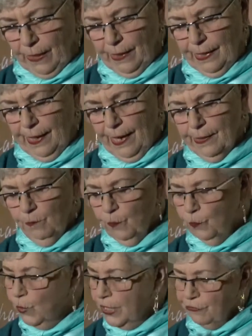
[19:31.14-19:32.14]
I
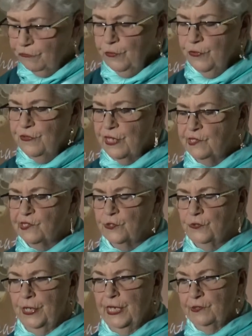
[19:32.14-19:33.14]
went through these
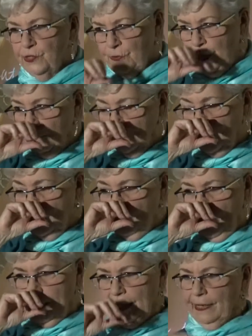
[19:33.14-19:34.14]
transcripts as
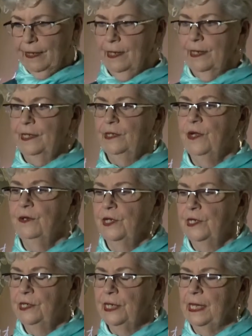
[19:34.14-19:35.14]
I, I
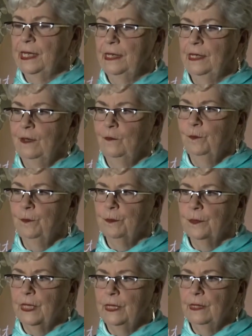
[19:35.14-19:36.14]
noted um,
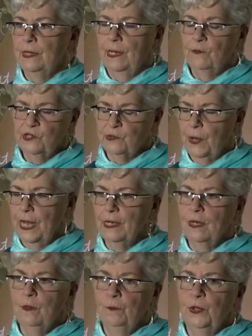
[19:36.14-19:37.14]
I was
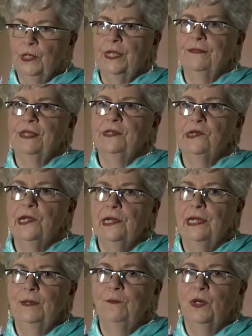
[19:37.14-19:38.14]
writing a book at the
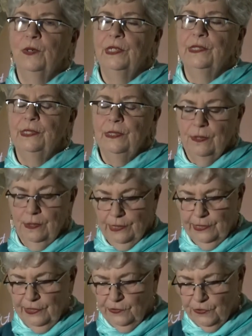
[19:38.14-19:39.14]
time on,
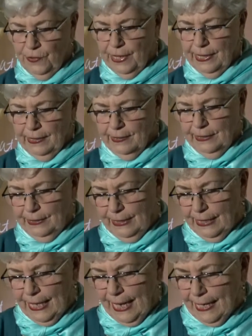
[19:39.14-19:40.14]
on the trial and
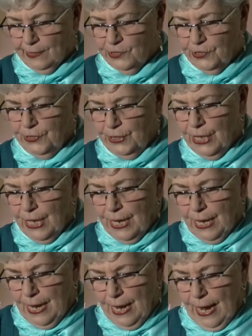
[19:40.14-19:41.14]
the action.
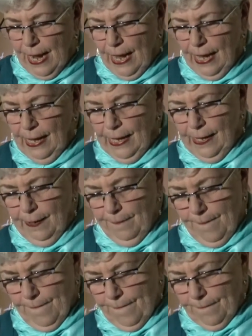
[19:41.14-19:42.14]
Um,